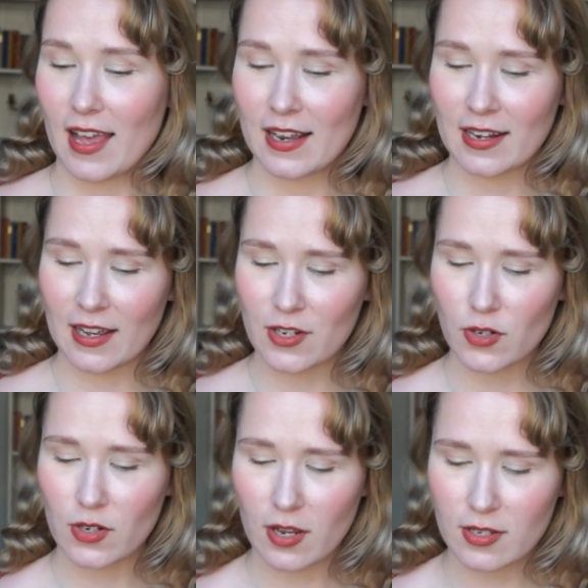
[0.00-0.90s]
and I
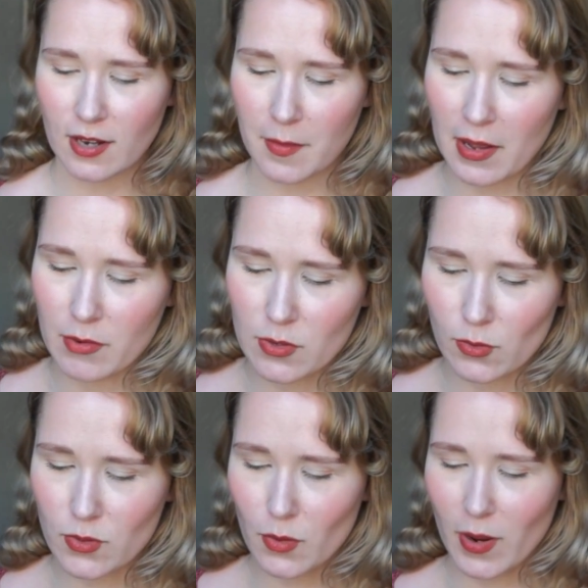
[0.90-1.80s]
showed last time I was
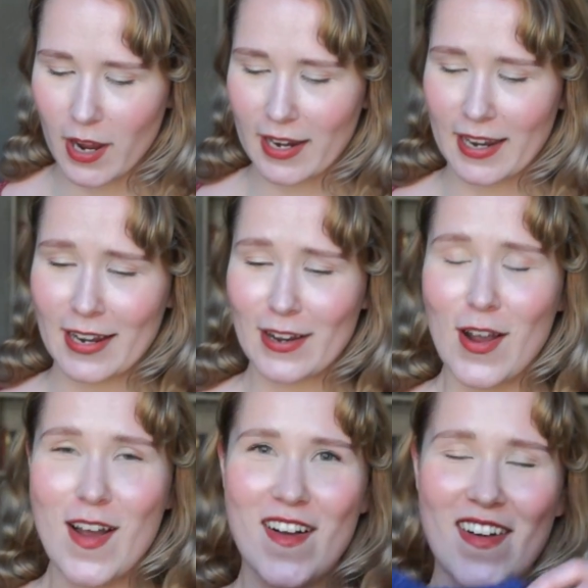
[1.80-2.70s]
also working
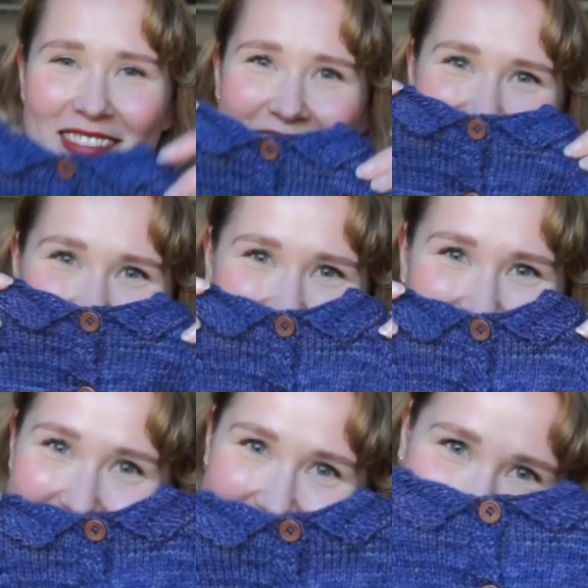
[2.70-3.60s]
on this
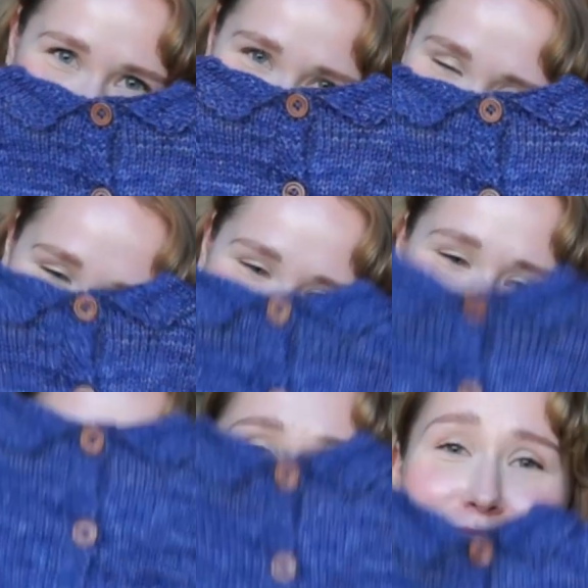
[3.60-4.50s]
tiny thing.
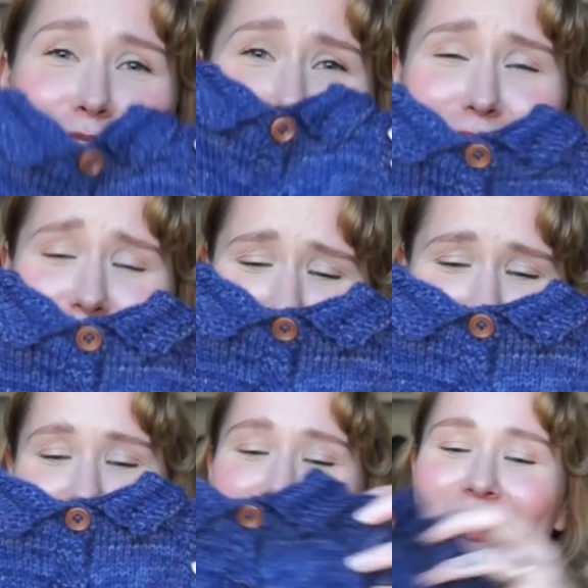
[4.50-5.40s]
It's so
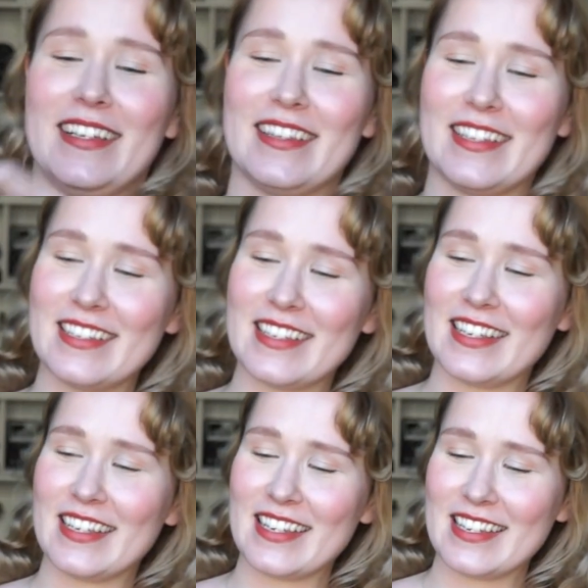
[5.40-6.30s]
cute. This
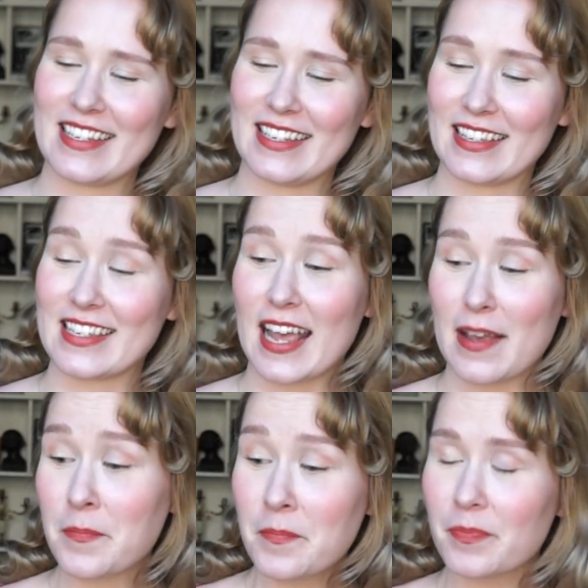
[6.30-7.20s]
is the
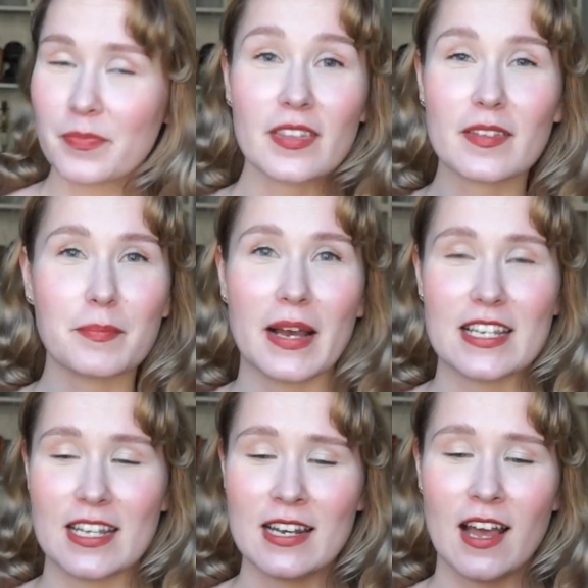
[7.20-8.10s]
same
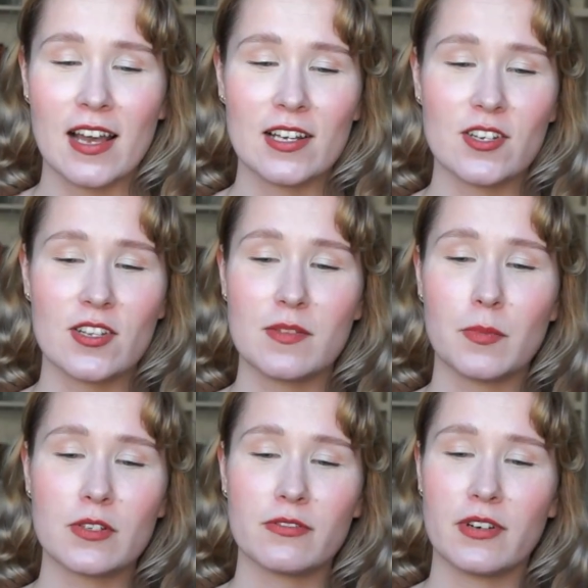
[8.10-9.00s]
pattern. I just
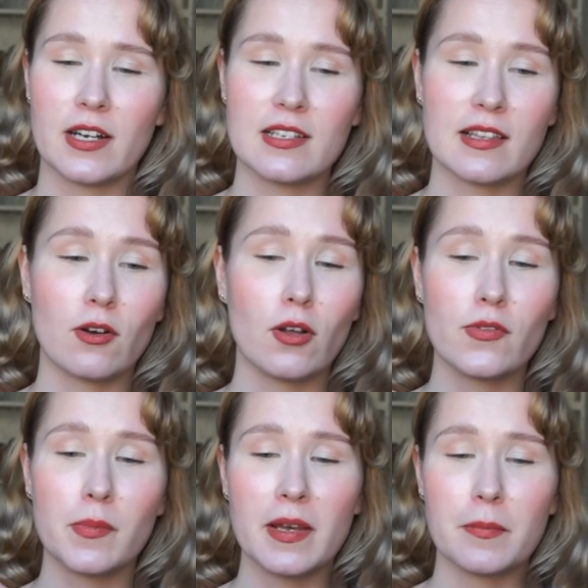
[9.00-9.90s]
modified the
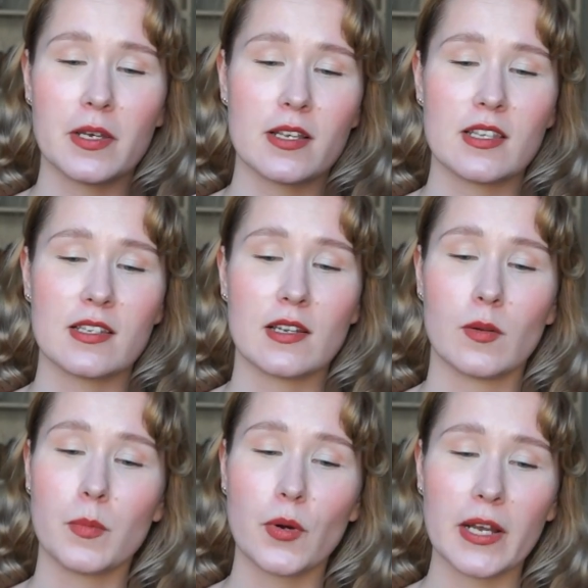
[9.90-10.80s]
collar a bit because it's a
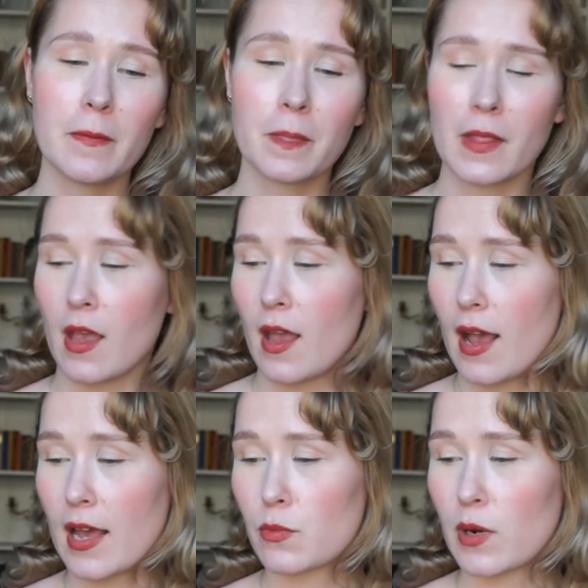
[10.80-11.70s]
little boy,
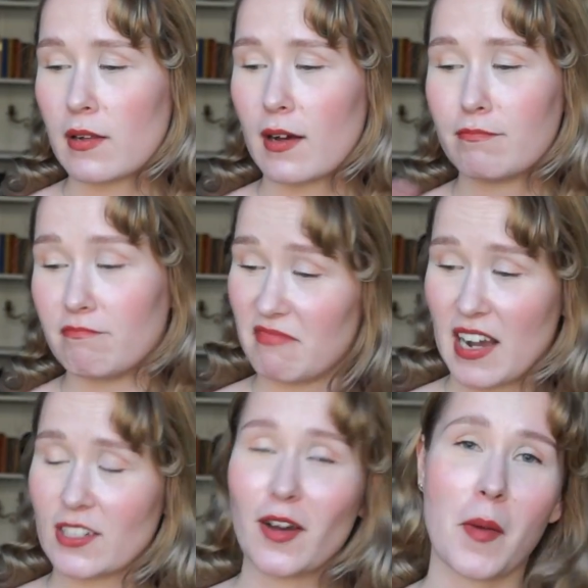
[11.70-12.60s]
and well,
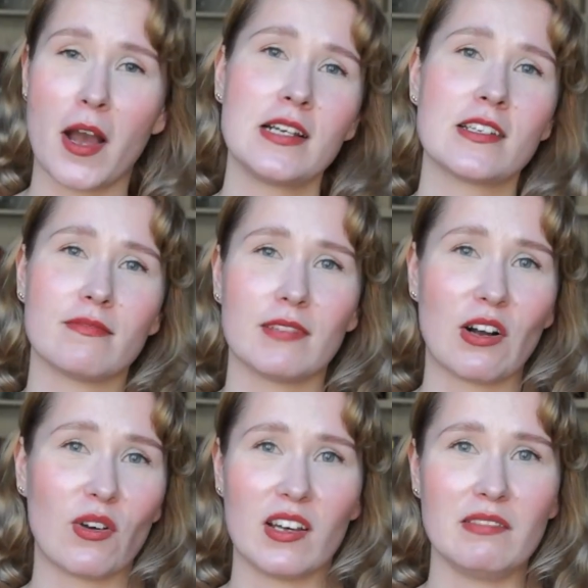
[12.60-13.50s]
I don't mind a
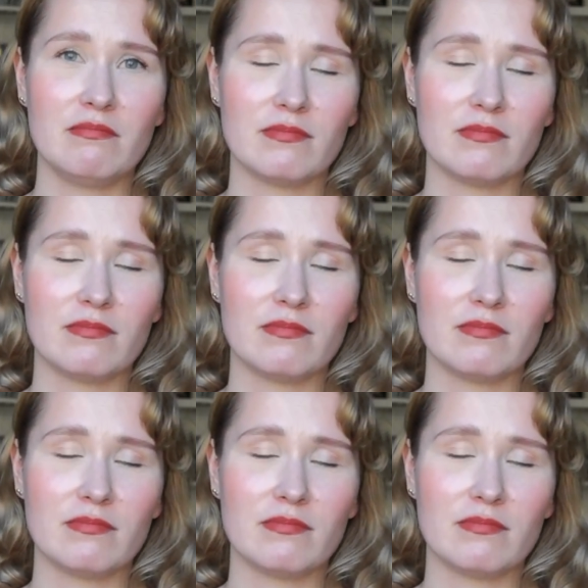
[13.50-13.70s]
collar